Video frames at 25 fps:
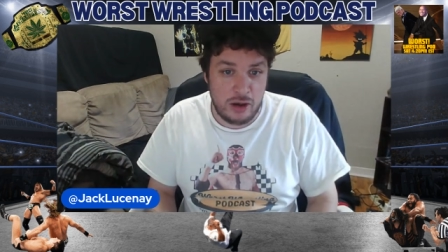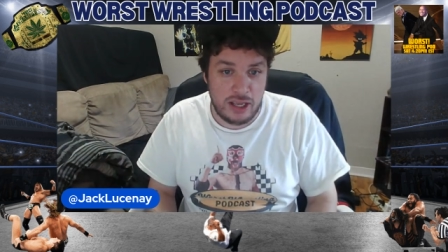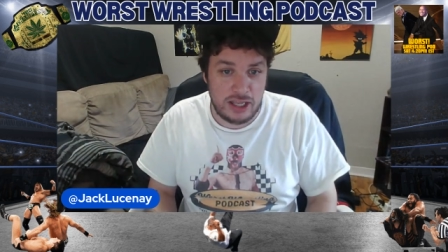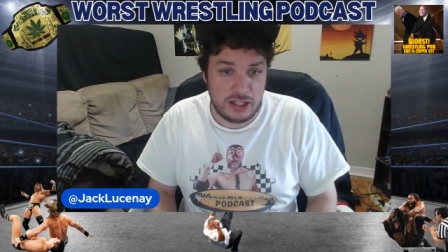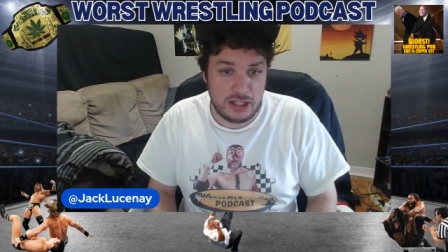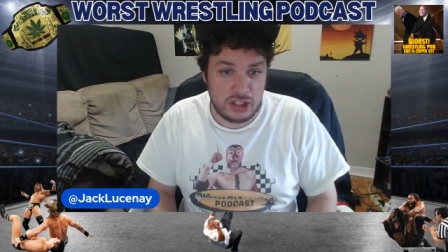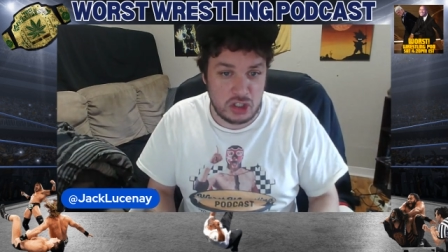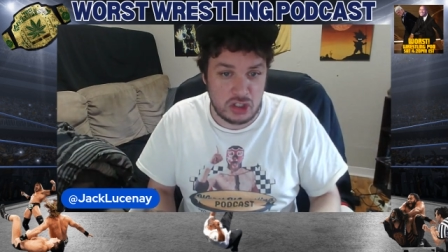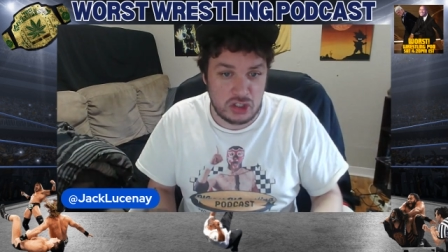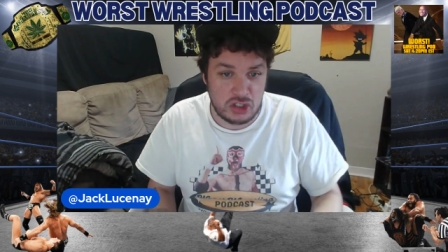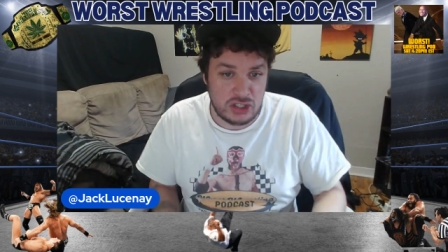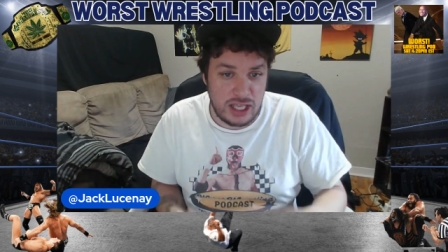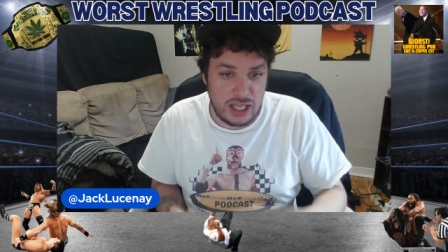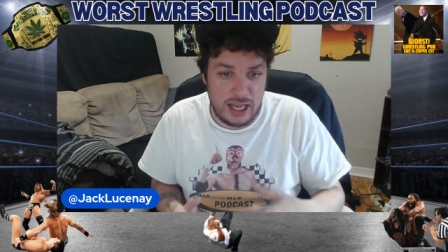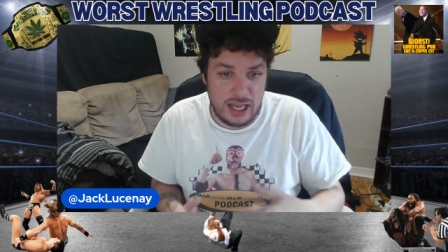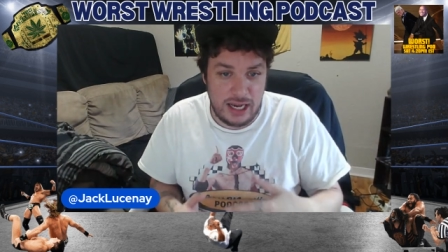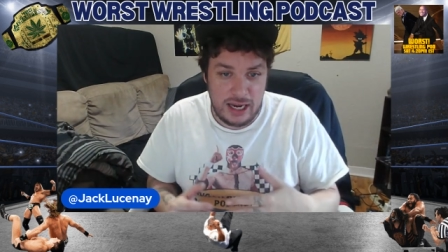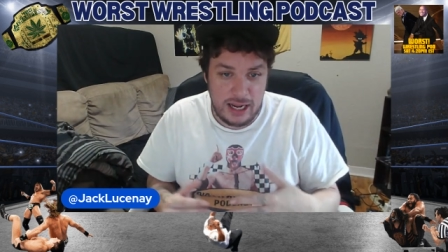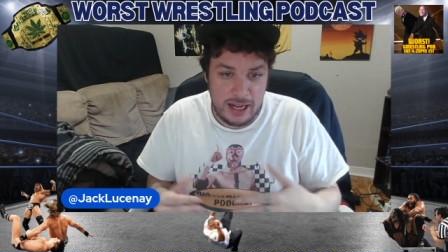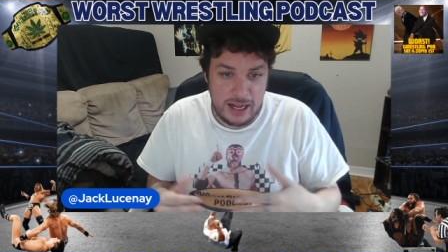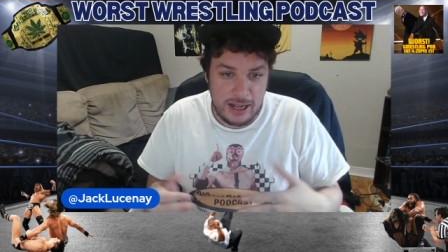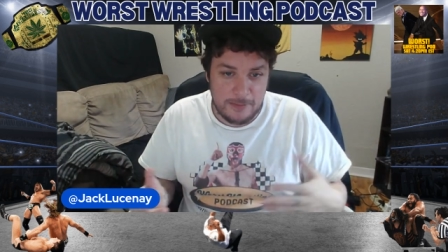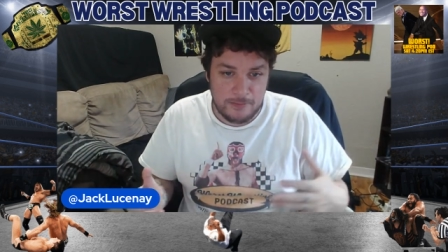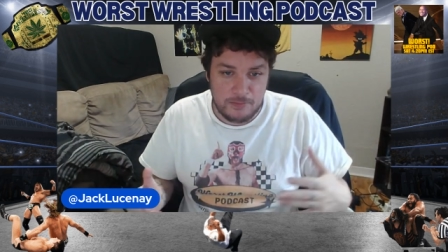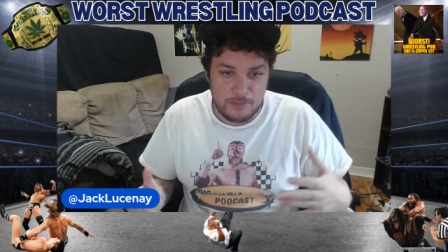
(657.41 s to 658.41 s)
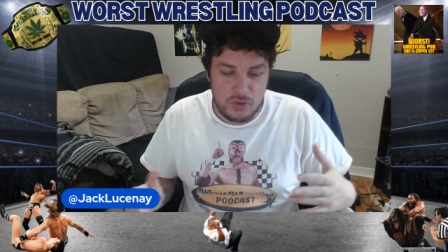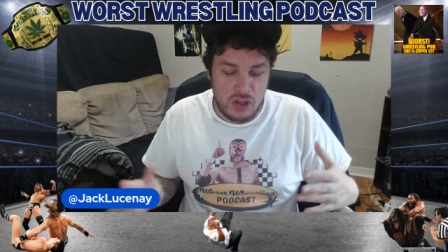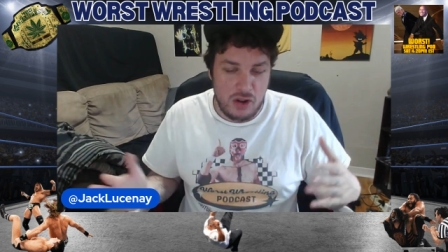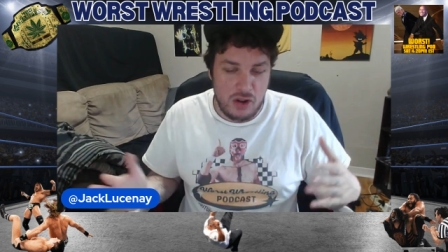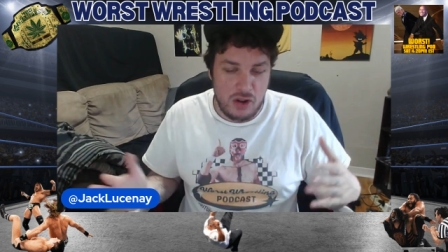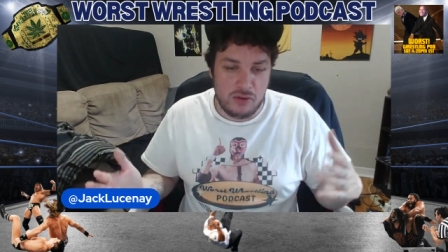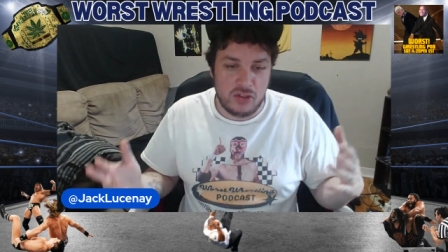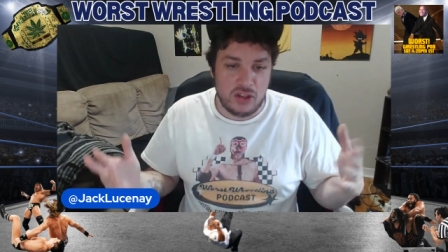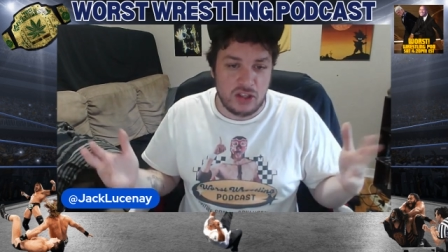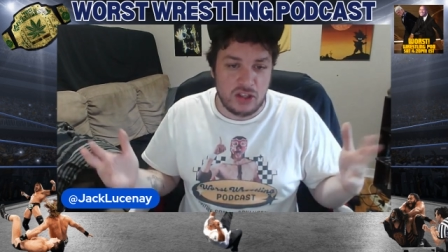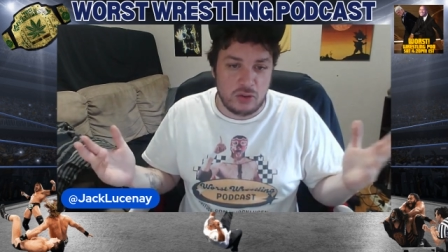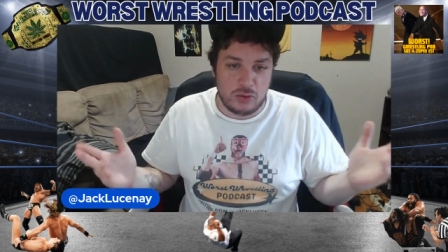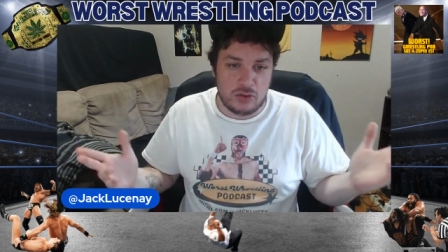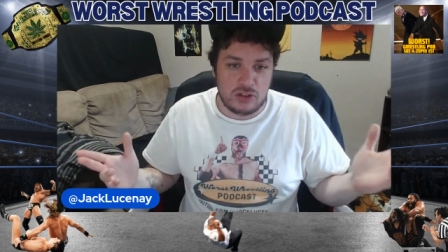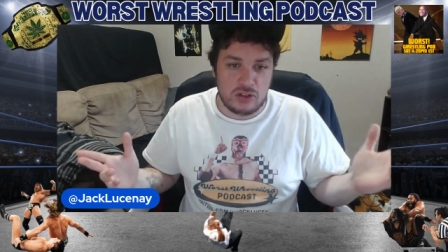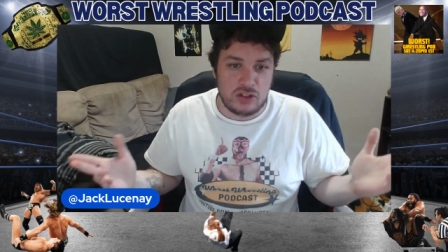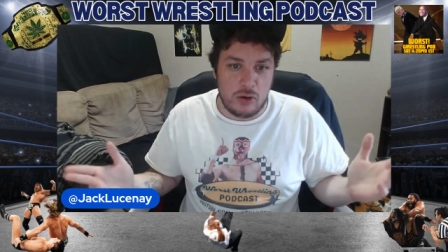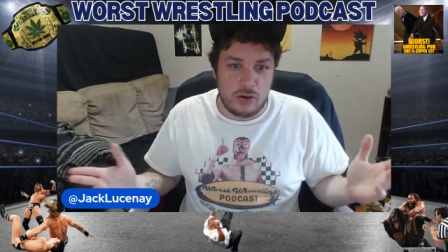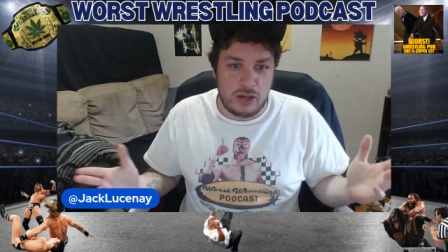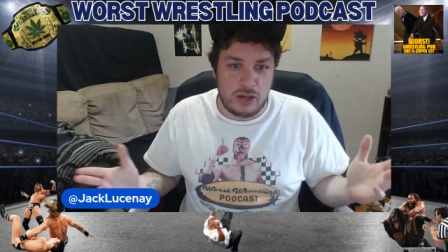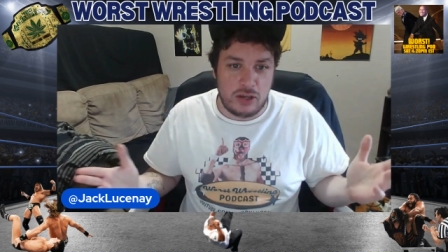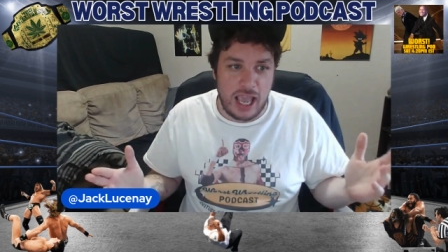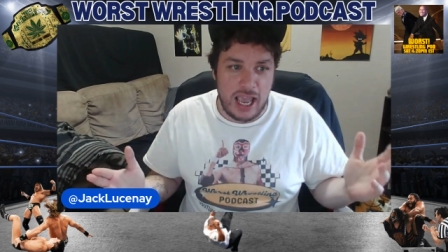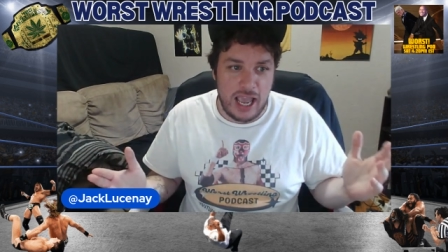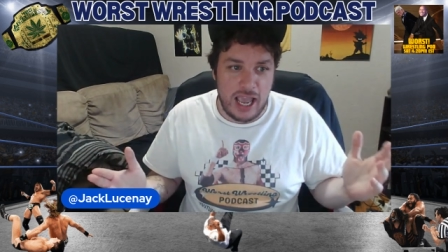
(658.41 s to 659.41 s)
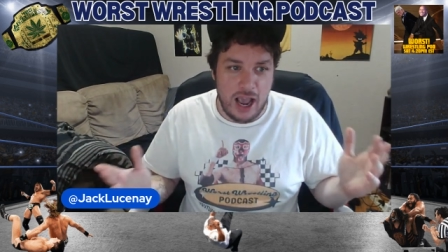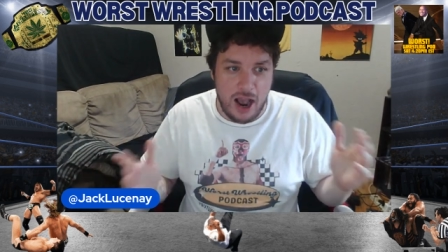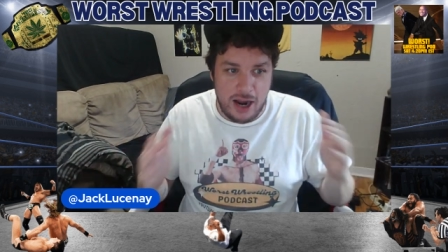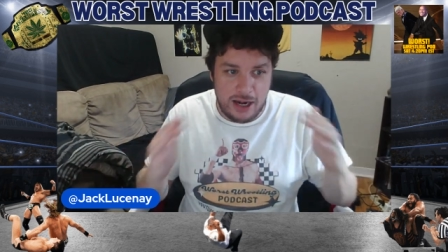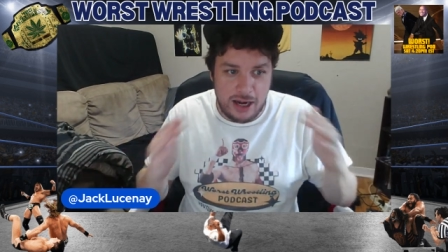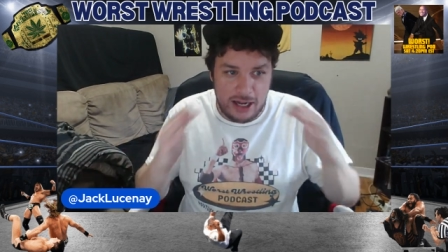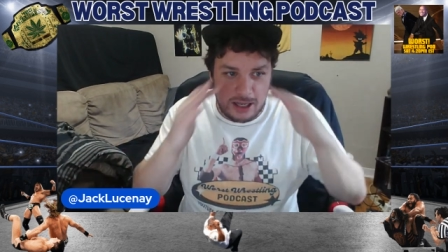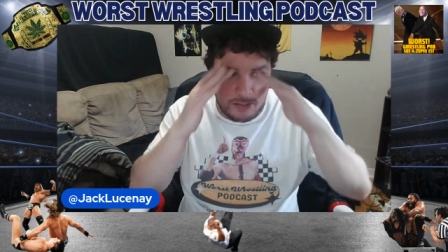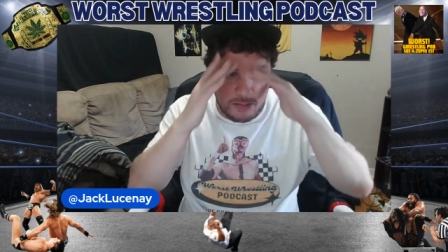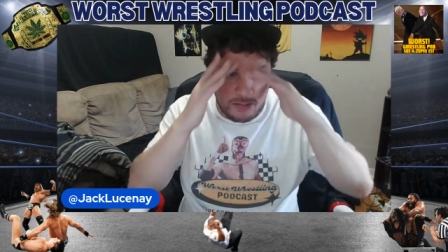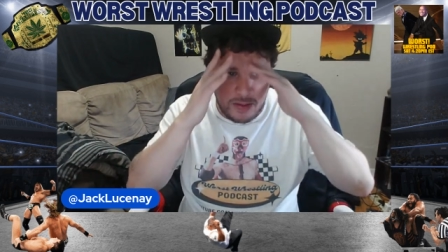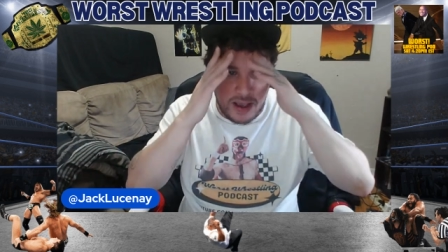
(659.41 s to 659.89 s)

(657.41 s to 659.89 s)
it's just that, you know, things were so chaotic